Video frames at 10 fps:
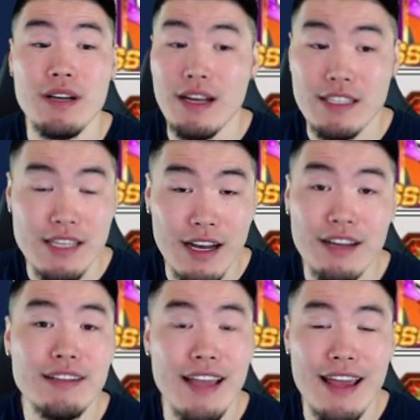a
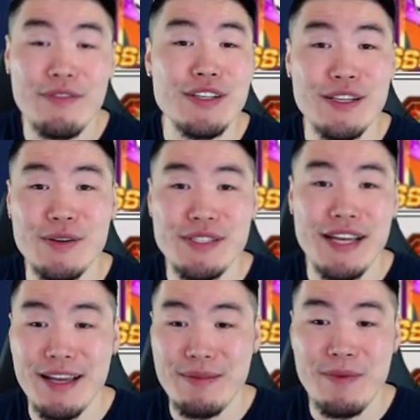ton every single
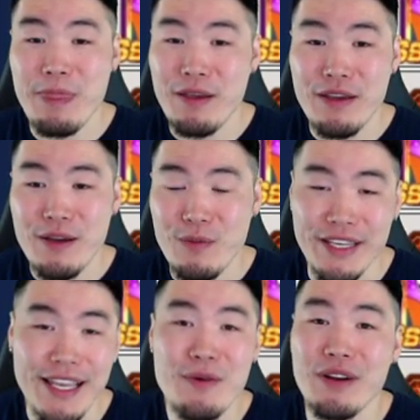time we
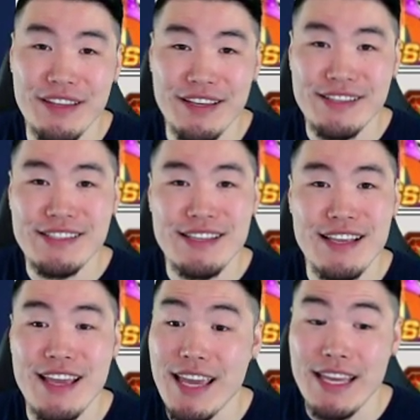get one of these
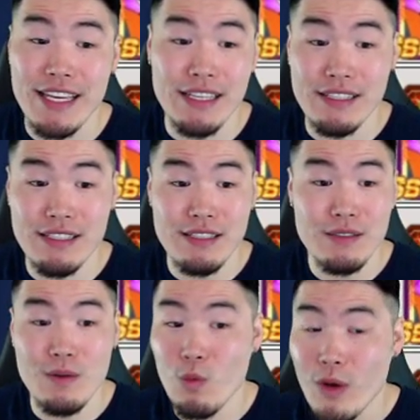is
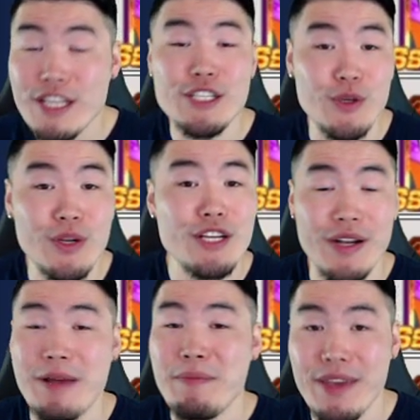which unit should
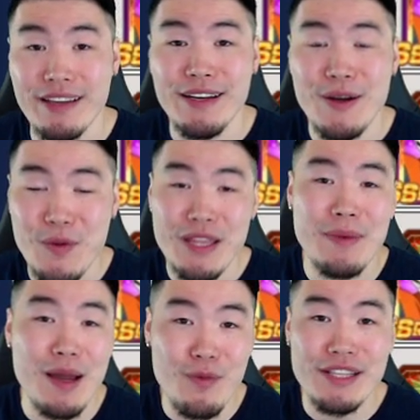I pick with
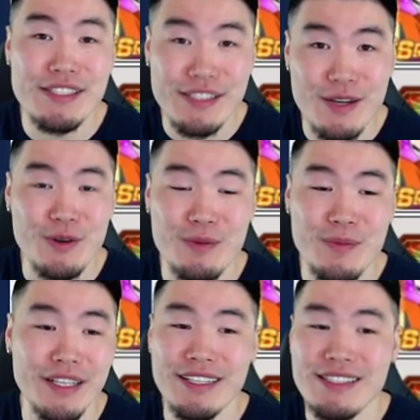my red stone?
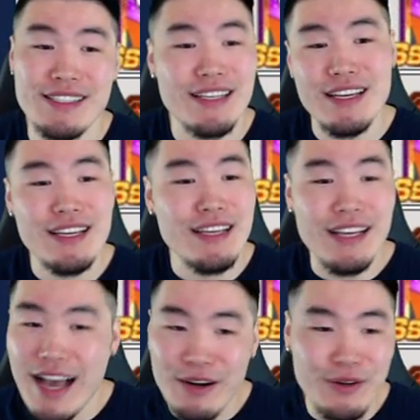Because
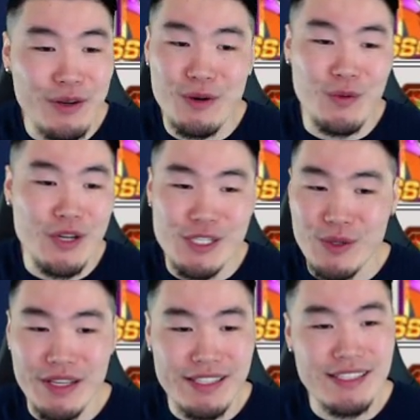I don't know which
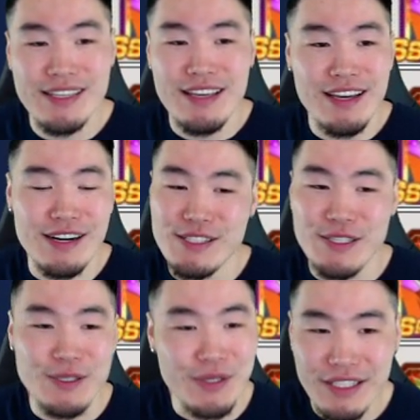units are
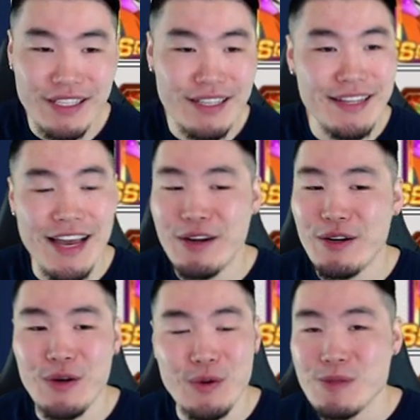still good, I don't
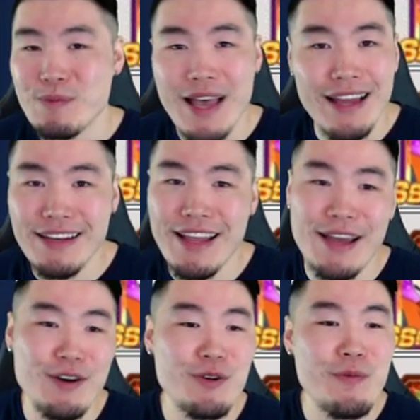know who's bad now,